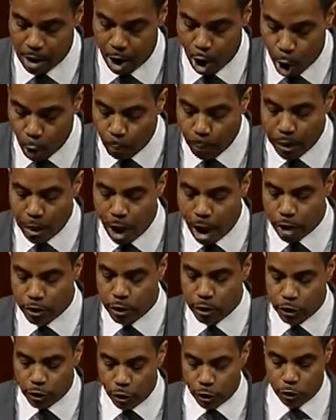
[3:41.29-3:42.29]
Open heart
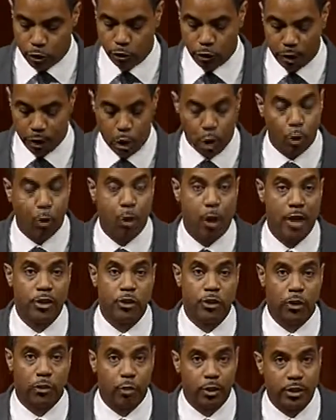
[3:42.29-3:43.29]
surgery, no
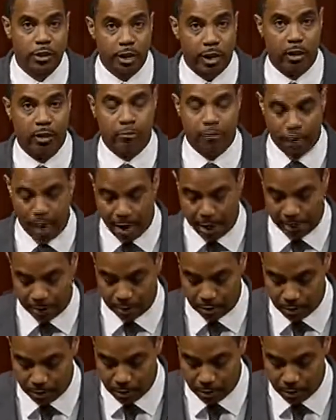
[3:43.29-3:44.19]
question, was terrifying.